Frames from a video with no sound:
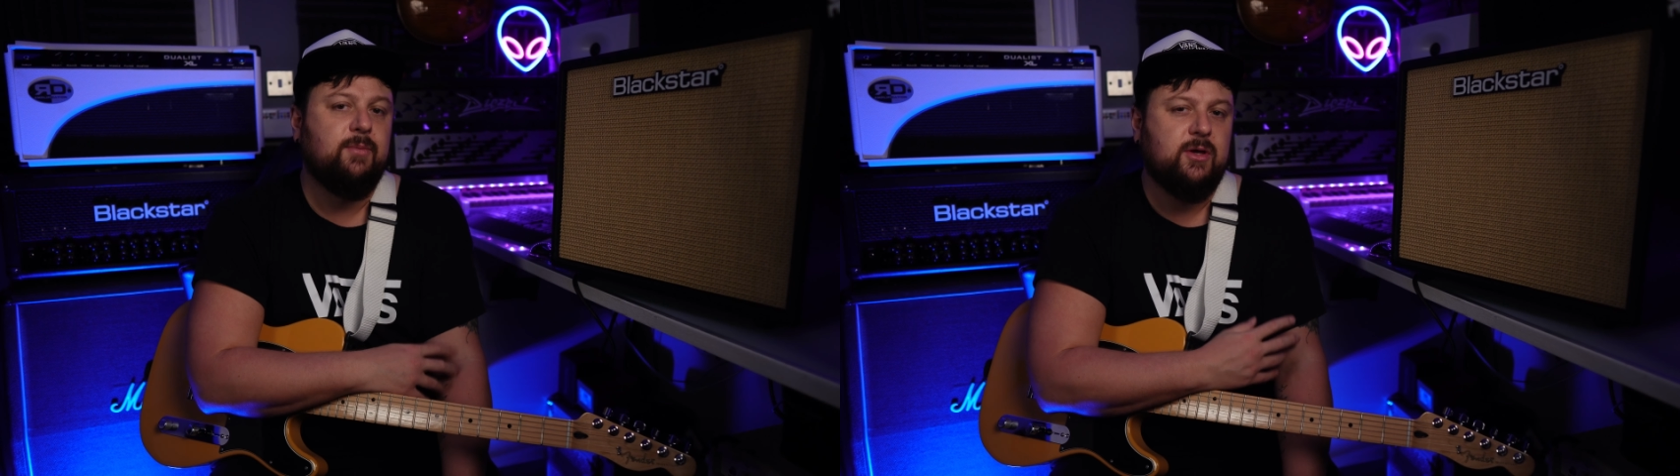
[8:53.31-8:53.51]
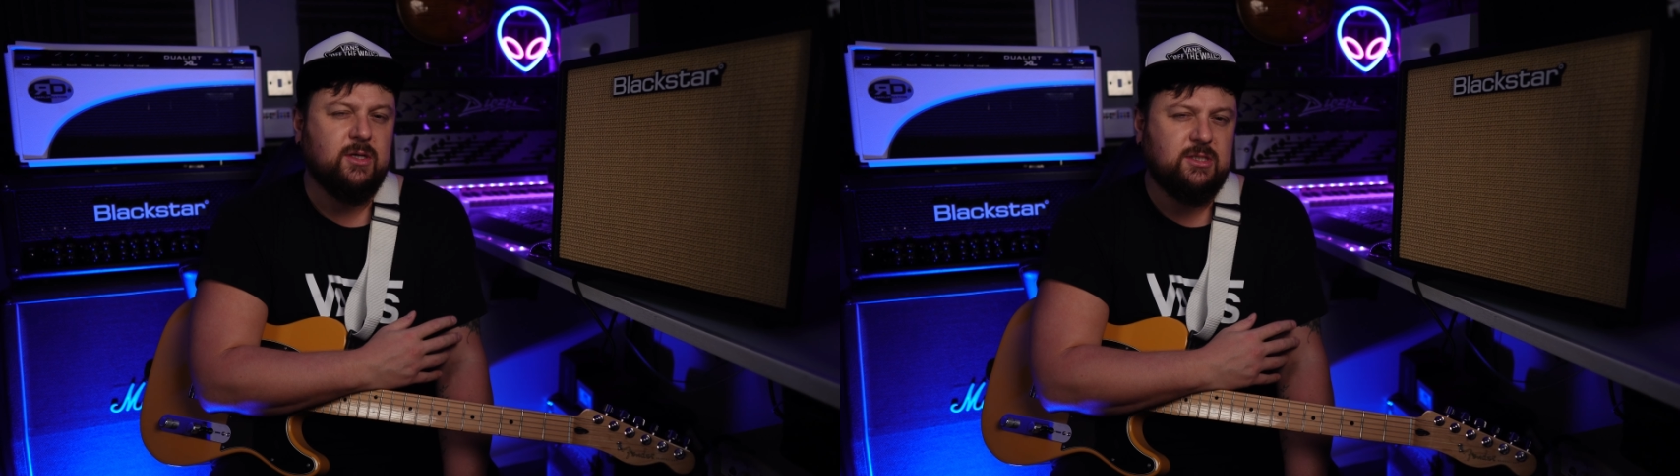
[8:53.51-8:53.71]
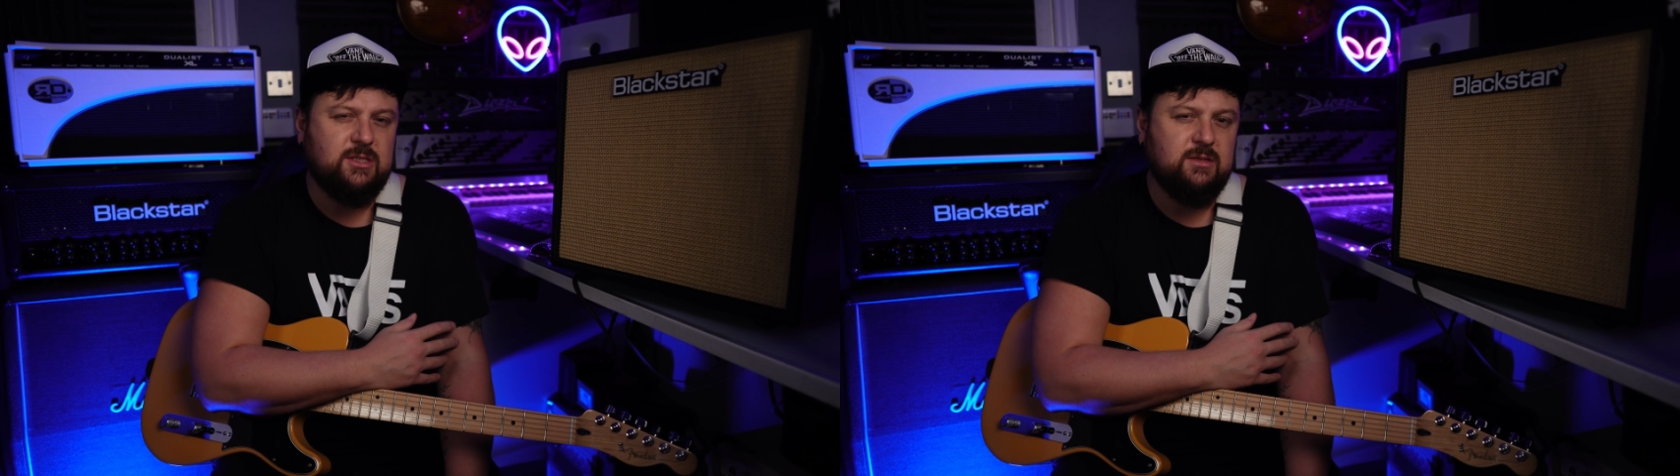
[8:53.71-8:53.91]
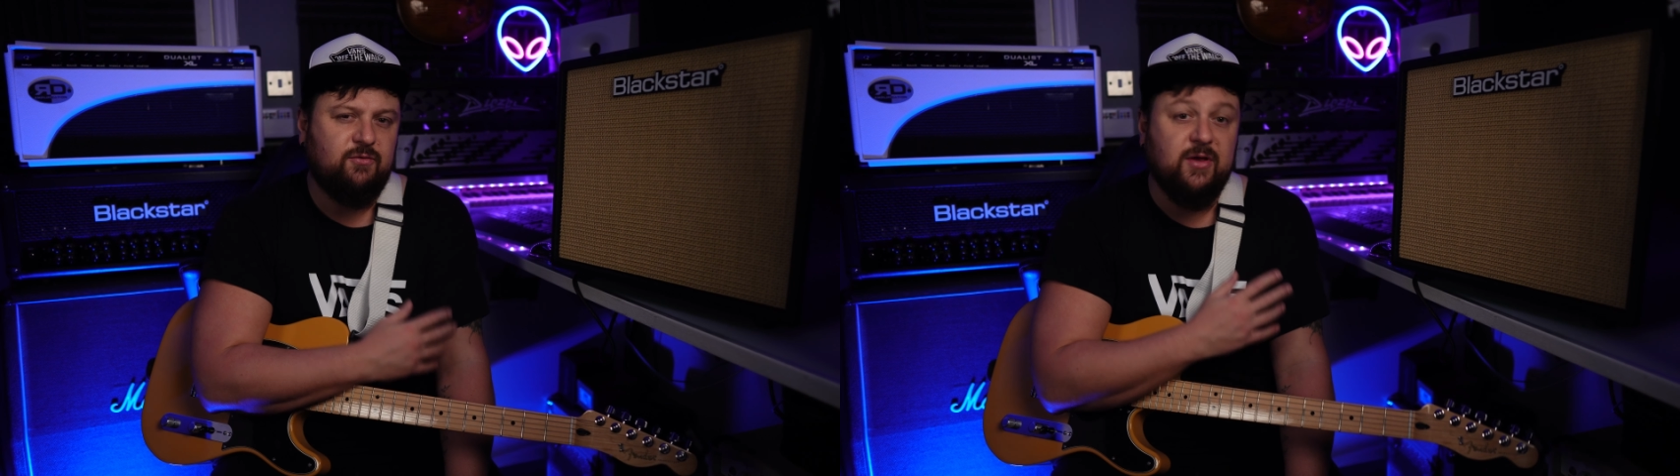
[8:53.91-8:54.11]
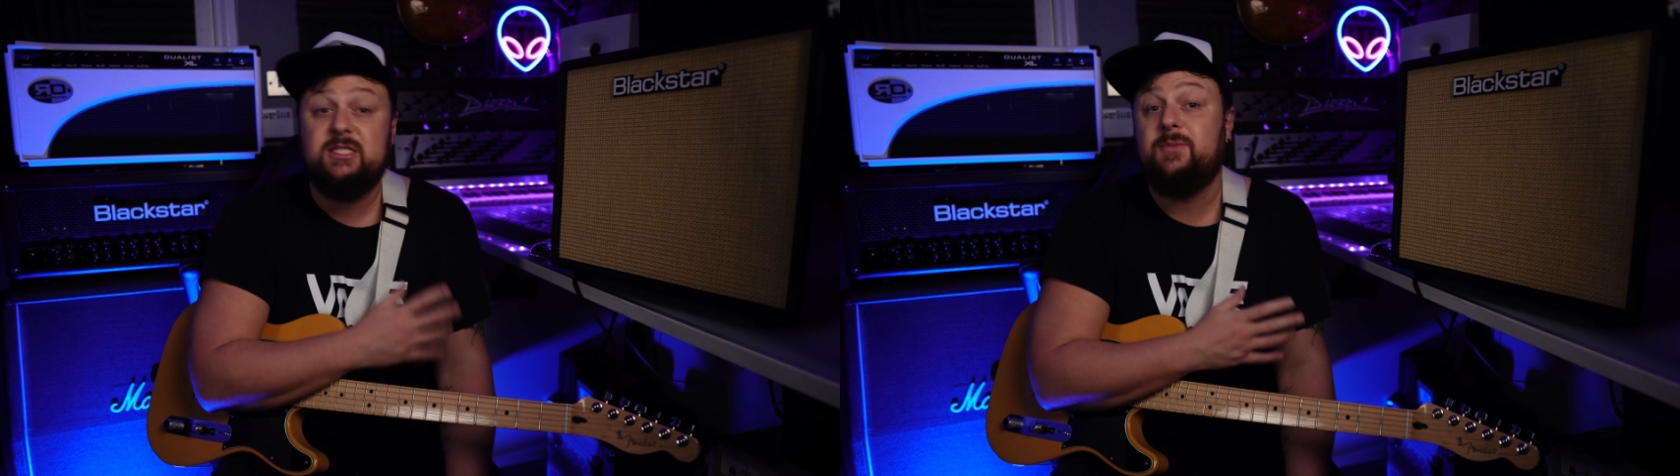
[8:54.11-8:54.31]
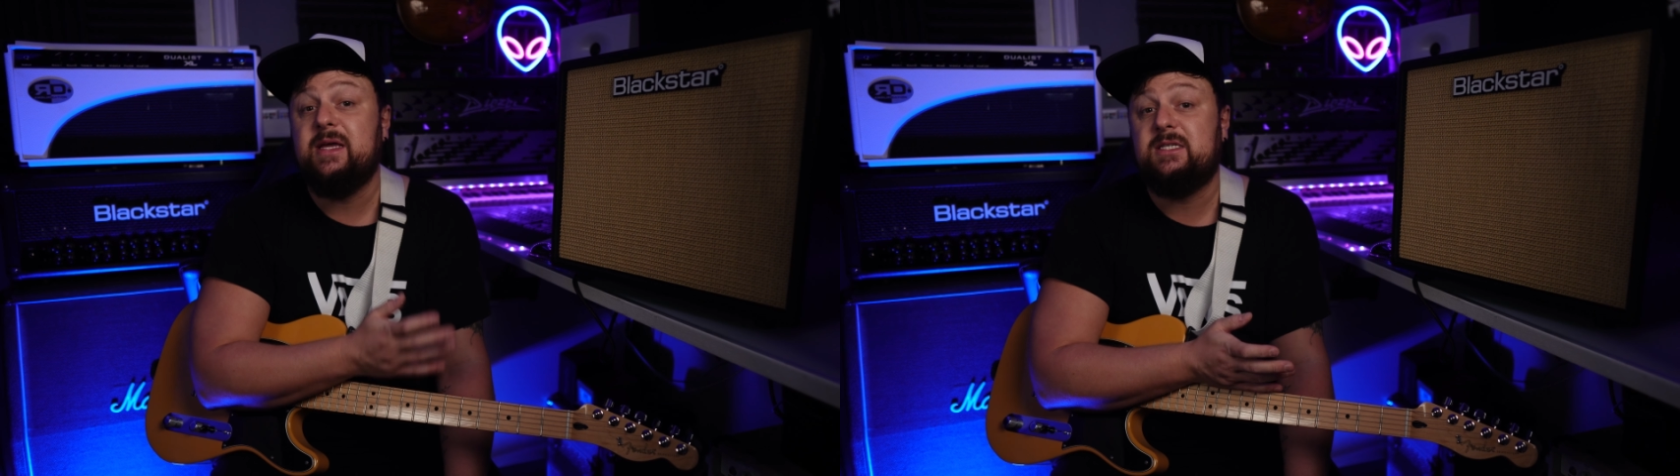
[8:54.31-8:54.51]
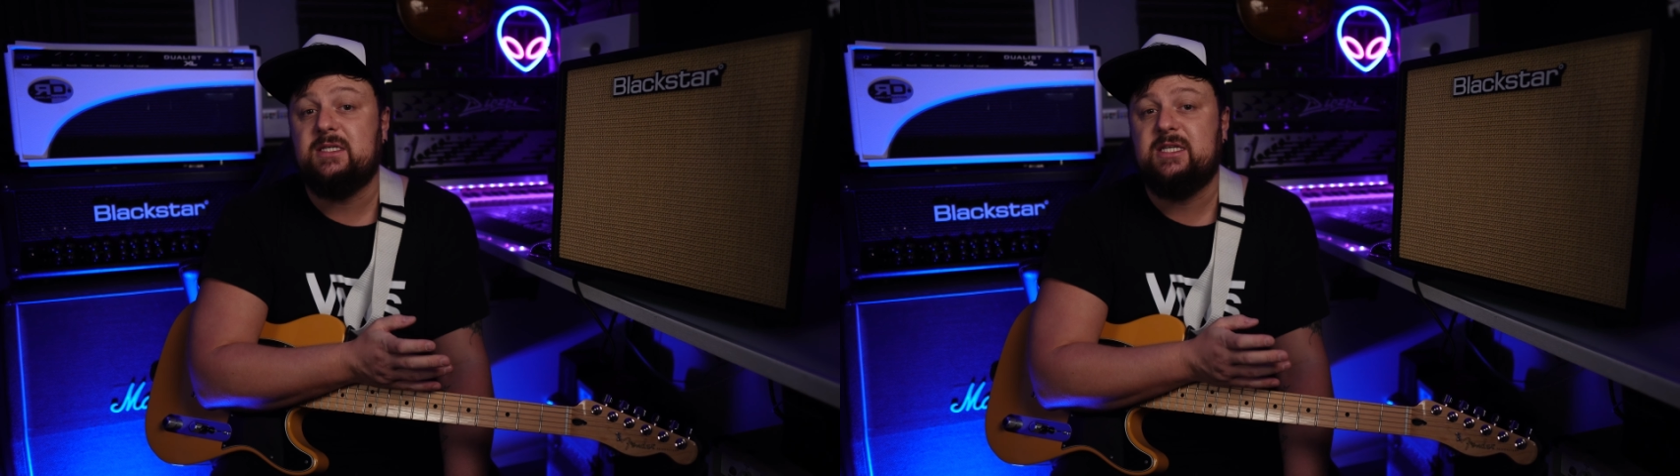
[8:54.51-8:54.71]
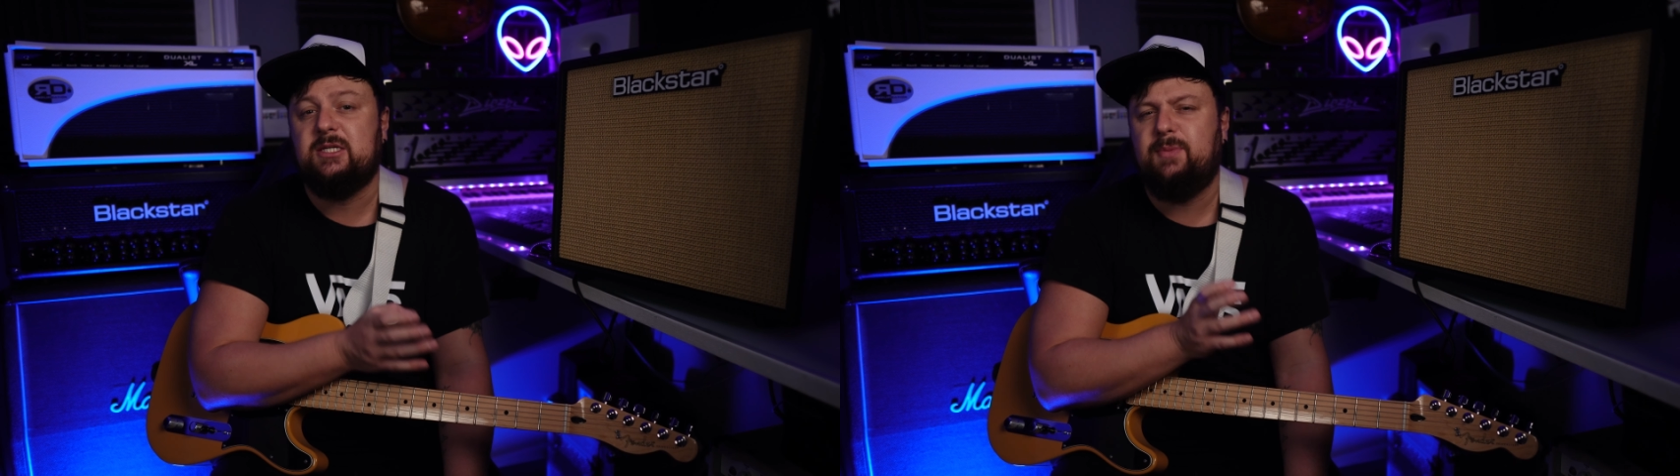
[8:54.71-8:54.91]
because for this to be a success,